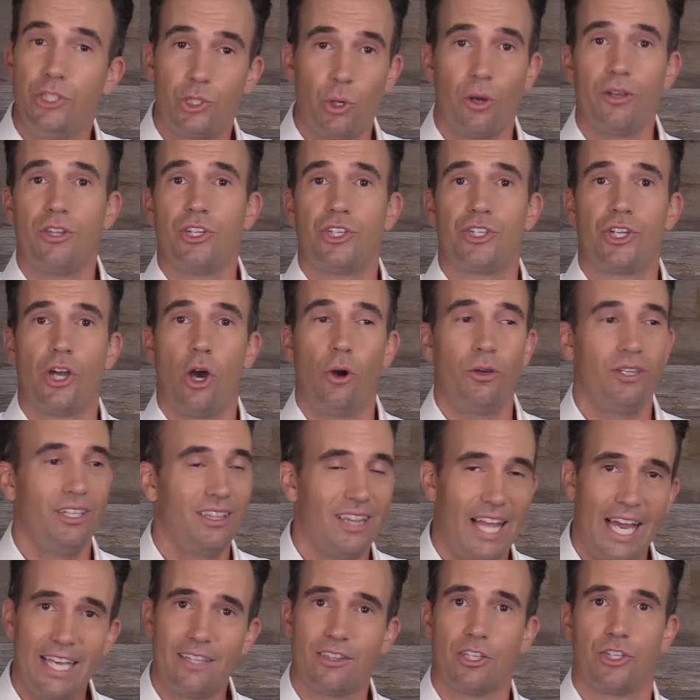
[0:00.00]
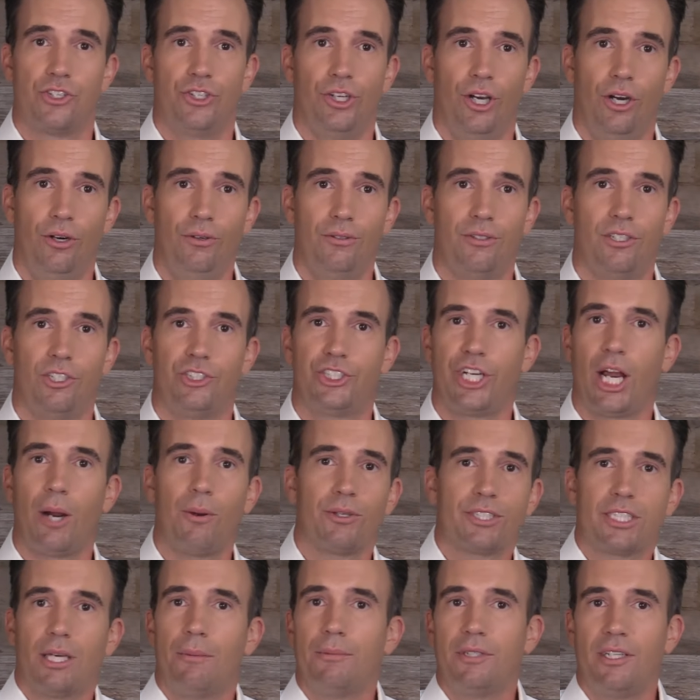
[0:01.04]
enjoy the show, you like the show, share
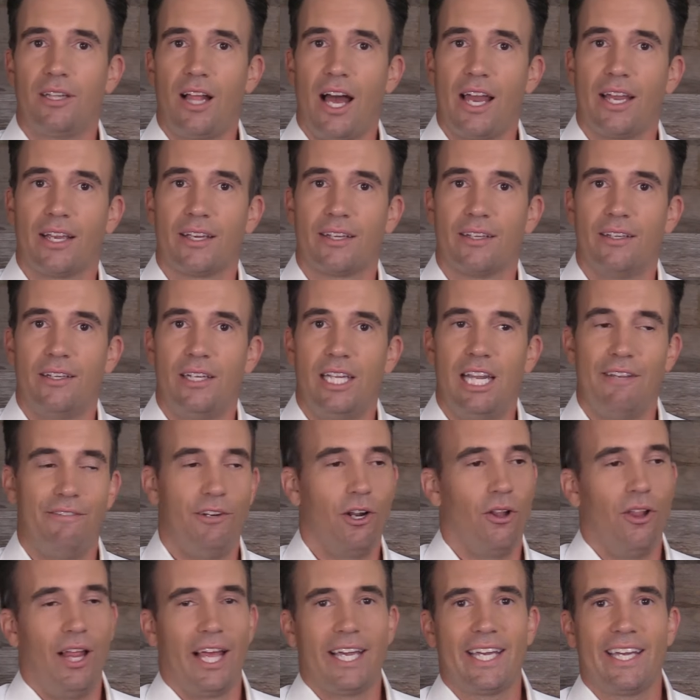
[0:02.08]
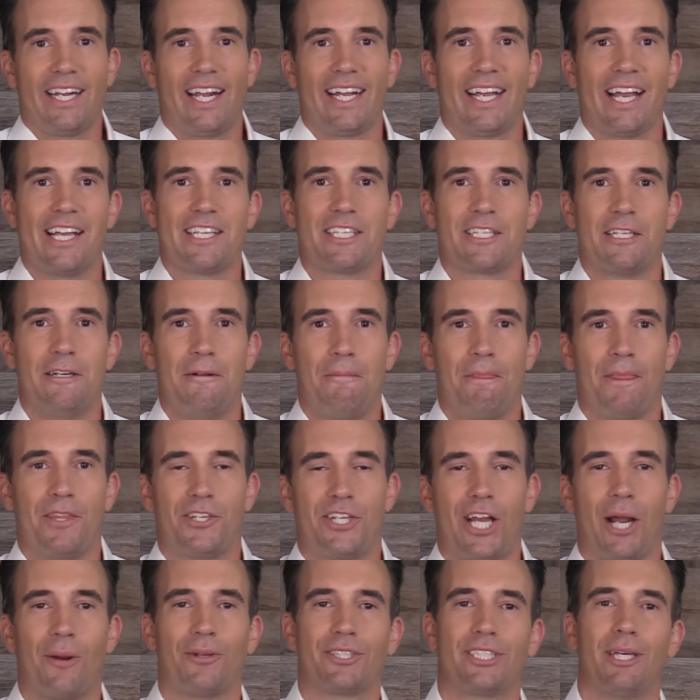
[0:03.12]
with someone you like. If you don't like it, I guess
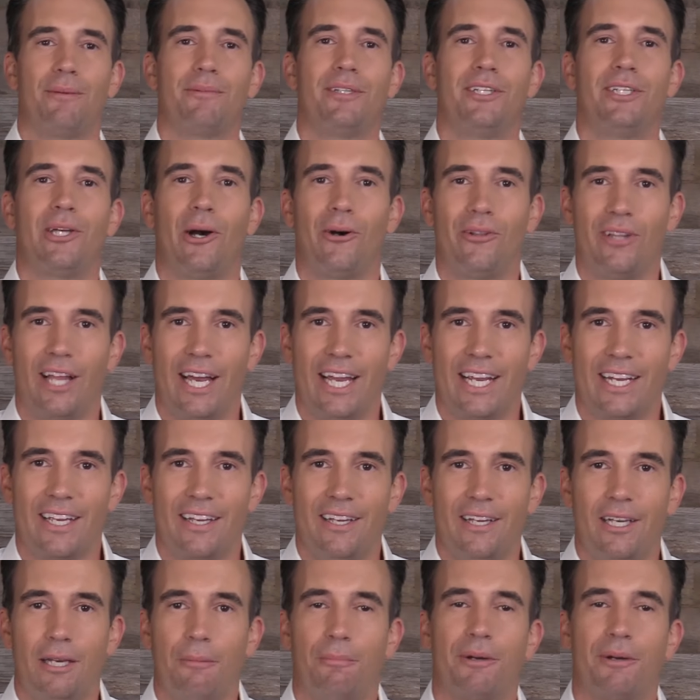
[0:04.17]
share with someone you don't like.